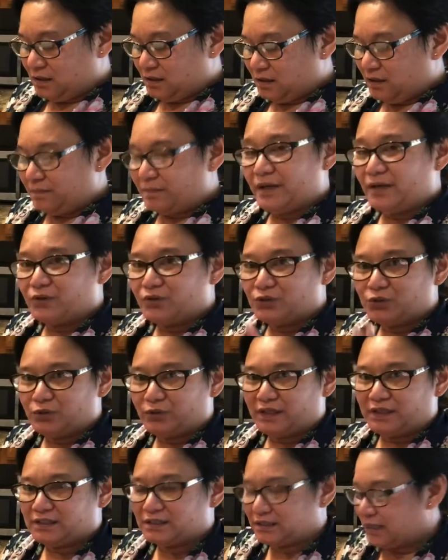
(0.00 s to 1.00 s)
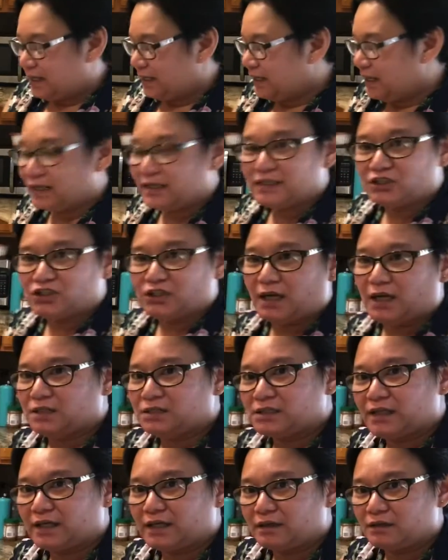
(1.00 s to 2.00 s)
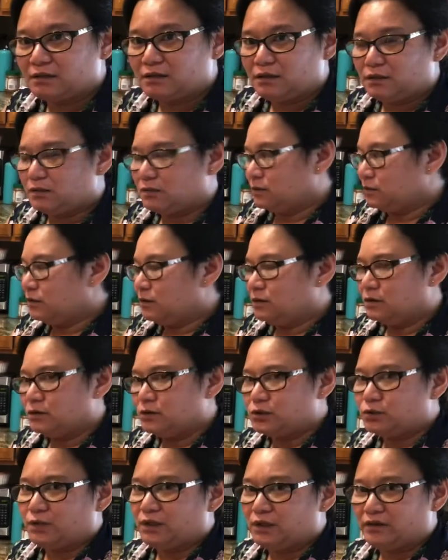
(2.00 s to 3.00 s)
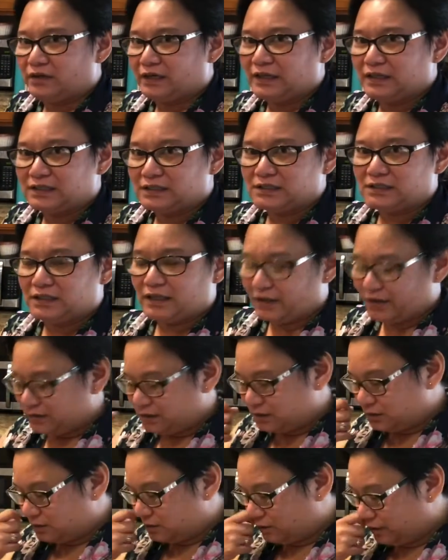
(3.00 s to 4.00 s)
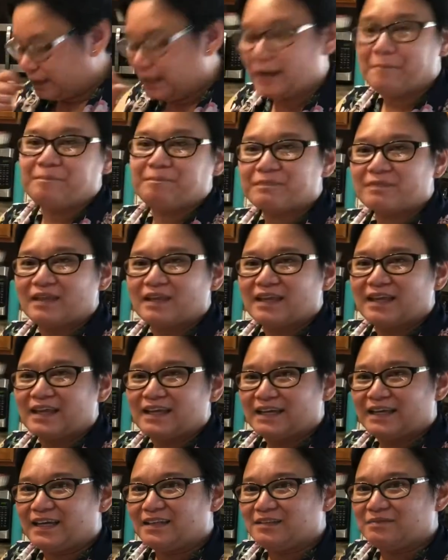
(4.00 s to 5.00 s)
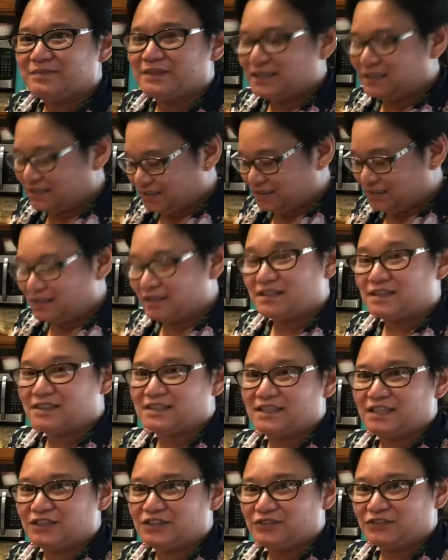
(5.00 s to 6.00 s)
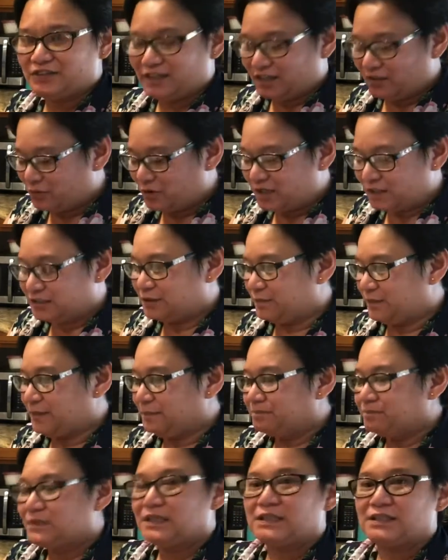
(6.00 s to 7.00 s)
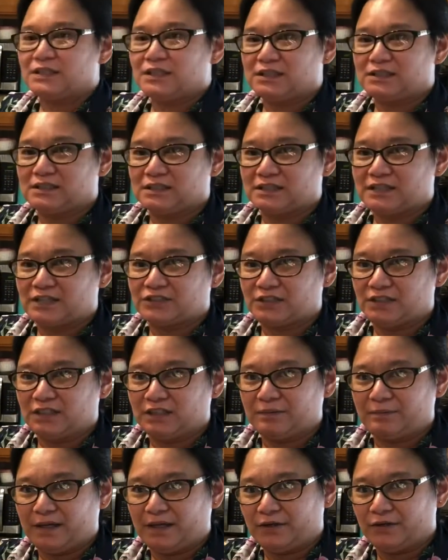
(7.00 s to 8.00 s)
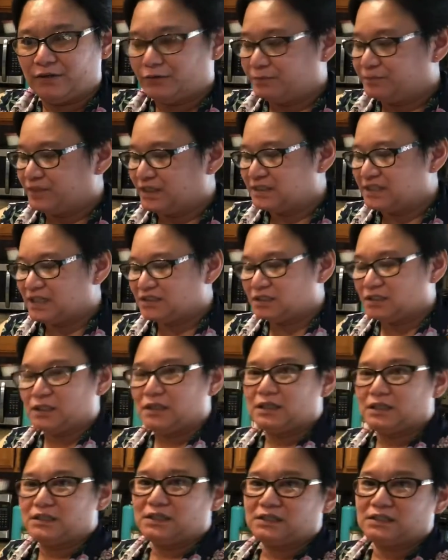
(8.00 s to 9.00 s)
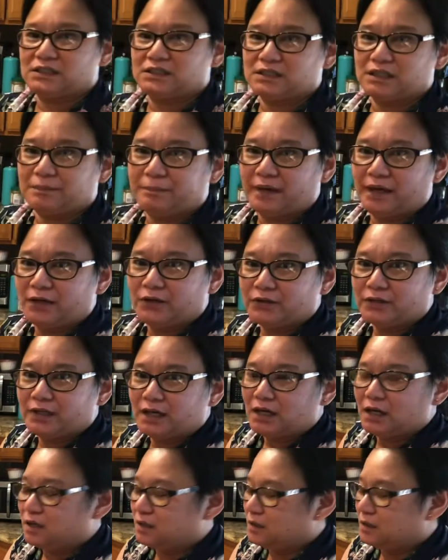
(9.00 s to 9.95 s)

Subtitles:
my own twist. I kind of changed, like, 2 ingredients there. So yeah, again, please stay tuned and watch me. So this is actually the mango. This is a mango that